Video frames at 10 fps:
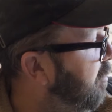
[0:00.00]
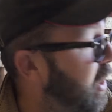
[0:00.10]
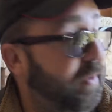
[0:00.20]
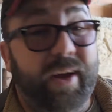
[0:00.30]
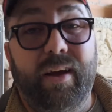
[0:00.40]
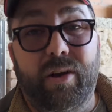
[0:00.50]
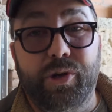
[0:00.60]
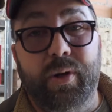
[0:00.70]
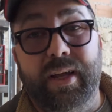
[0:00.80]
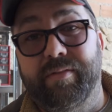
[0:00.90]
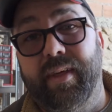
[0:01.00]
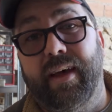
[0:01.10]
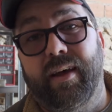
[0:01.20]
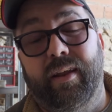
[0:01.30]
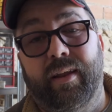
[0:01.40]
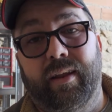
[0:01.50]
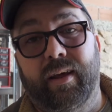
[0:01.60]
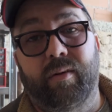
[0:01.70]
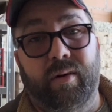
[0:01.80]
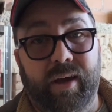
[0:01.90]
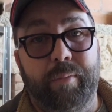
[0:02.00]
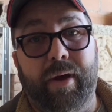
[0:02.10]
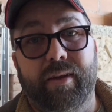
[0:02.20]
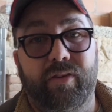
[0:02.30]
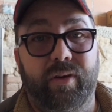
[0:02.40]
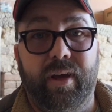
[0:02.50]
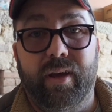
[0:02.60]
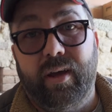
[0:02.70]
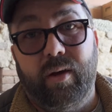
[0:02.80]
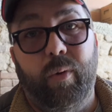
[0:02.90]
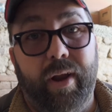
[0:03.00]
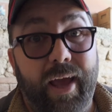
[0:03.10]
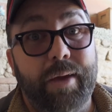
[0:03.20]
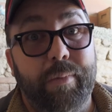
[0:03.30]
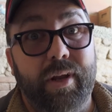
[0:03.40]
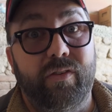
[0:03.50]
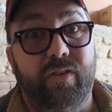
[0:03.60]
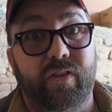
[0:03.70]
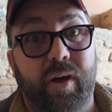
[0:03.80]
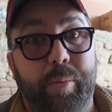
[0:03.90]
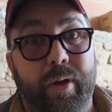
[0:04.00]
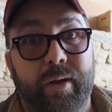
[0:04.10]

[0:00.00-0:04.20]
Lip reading: But anyway, I shall leave that and I'll get back to you when 8 minutes is up.